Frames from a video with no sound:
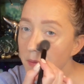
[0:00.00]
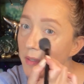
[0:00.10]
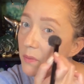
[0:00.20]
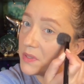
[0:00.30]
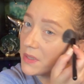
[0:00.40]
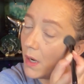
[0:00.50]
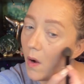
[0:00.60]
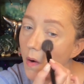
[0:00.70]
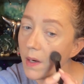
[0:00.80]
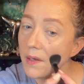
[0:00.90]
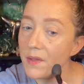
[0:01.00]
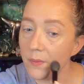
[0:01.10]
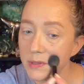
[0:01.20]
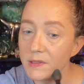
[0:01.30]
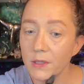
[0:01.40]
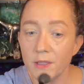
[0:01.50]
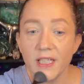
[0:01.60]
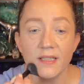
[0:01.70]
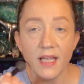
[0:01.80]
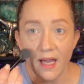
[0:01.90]
There was a car that was
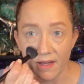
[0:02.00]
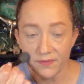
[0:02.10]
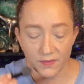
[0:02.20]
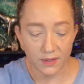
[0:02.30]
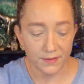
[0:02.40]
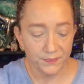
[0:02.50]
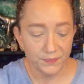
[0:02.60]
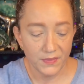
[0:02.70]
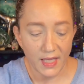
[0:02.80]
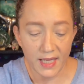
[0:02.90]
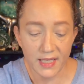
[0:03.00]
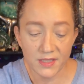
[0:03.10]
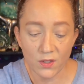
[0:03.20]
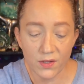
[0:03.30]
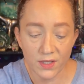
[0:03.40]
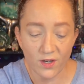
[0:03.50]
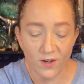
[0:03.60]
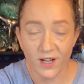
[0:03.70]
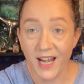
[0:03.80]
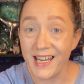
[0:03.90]
turning left, and I saw the
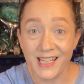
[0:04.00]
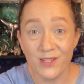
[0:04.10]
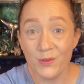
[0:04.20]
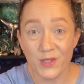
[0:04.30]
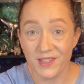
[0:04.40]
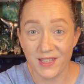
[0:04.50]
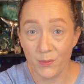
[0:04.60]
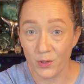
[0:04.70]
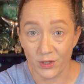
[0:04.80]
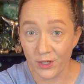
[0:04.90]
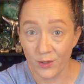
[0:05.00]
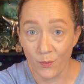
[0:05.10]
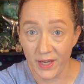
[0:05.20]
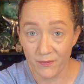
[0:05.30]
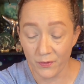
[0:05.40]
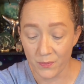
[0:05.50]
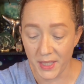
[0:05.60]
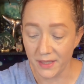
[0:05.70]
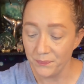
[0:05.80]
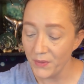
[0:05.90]
car, and I knew that they weren't gonna wait for
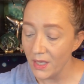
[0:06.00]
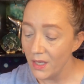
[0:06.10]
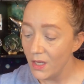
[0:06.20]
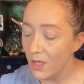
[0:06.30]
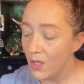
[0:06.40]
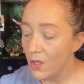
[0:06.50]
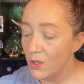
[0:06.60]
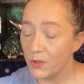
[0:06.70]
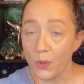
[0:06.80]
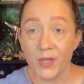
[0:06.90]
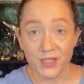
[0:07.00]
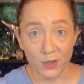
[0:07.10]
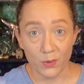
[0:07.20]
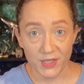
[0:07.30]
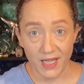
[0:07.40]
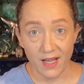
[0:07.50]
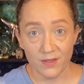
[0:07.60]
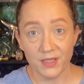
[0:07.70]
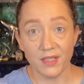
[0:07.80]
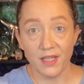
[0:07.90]
me. So I slowed
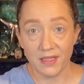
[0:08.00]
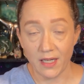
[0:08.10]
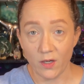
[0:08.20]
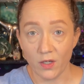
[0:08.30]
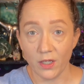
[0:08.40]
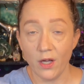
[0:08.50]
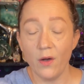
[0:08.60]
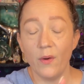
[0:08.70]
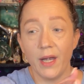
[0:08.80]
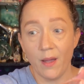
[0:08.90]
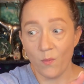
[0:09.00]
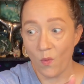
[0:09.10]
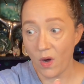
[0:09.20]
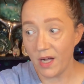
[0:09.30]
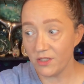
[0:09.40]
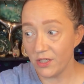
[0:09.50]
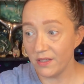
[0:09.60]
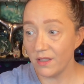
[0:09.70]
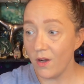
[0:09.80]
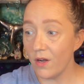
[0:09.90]
down to let that car go, and I'm watching
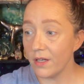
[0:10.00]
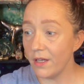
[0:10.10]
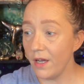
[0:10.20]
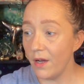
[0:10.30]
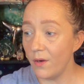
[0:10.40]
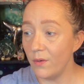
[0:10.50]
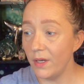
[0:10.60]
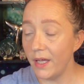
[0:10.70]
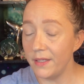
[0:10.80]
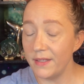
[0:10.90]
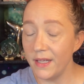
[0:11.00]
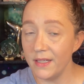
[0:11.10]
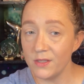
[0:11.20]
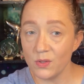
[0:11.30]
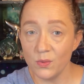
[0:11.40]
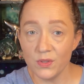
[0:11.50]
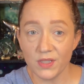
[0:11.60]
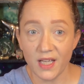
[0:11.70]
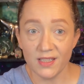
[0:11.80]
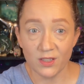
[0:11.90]
the car go, and then as soon as
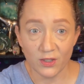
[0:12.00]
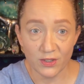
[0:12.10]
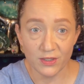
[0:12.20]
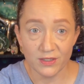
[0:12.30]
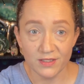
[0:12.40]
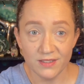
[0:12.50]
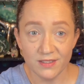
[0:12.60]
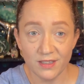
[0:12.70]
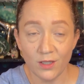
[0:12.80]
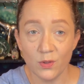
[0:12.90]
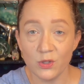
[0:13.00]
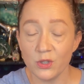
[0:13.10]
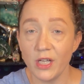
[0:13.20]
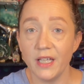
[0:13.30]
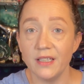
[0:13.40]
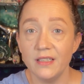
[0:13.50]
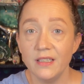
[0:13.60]
I turn to go straight,